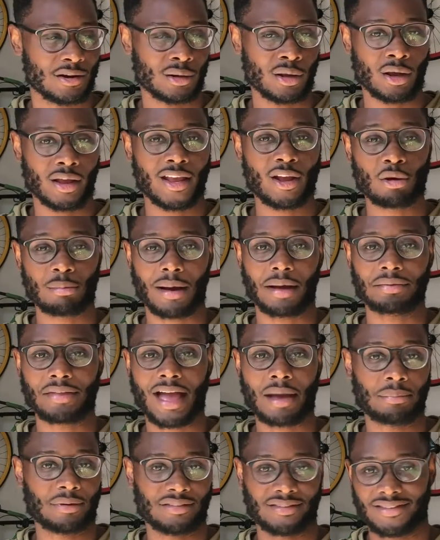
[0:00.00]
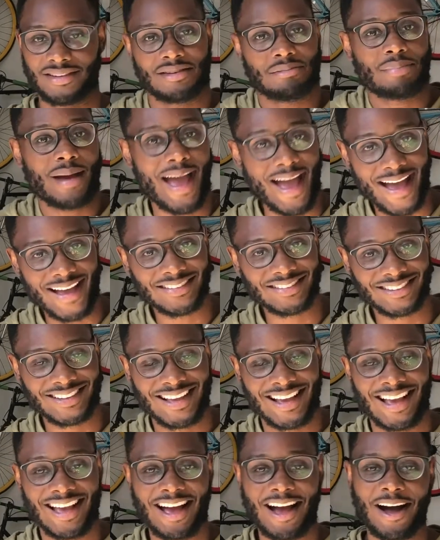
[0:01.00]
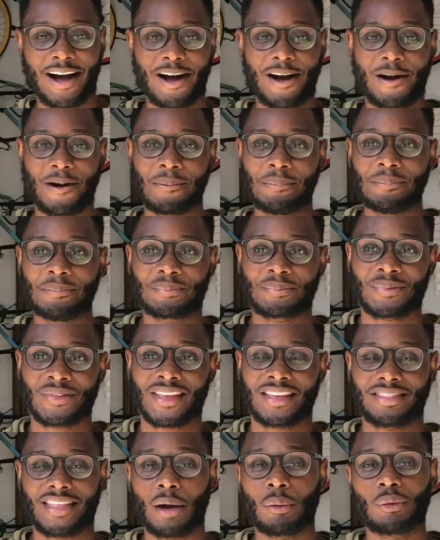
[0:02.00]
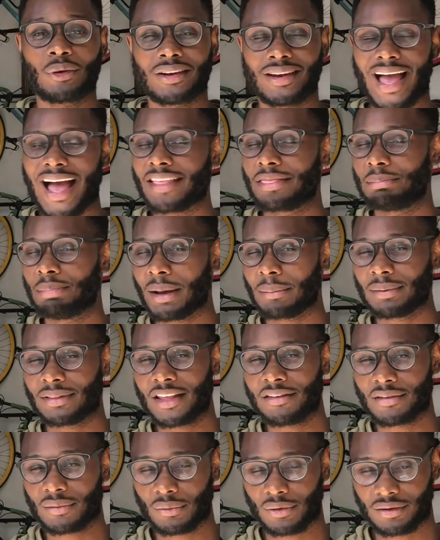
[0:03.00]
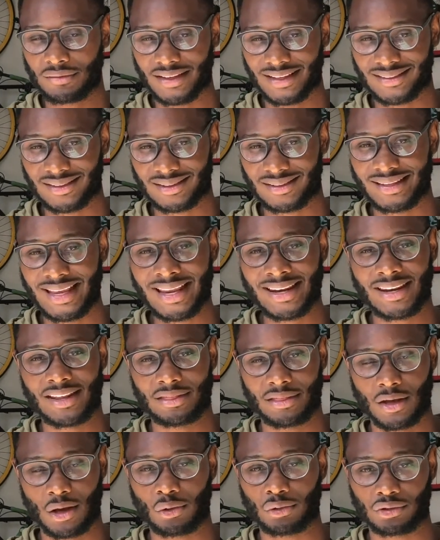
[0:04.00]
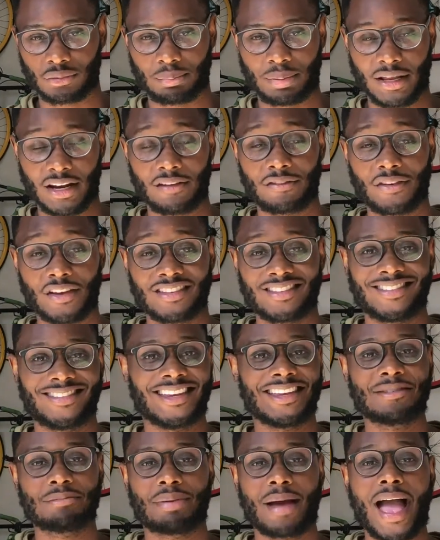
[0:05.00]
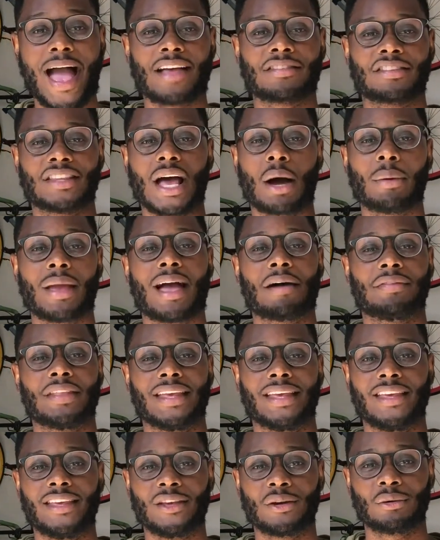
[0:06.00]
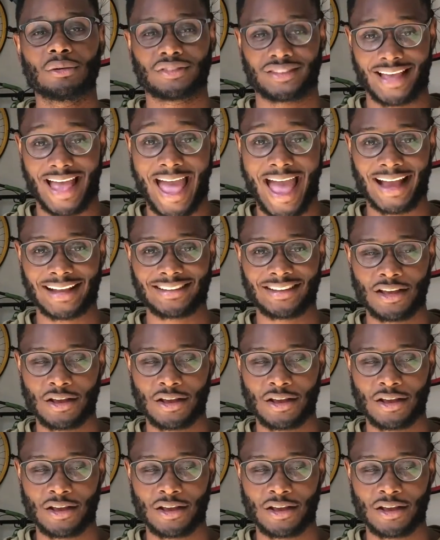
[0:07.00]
hear about that because it didn't pass. That would, I believe, it would have extended those benefits. Didn't pass. Now we have the HEALS Act,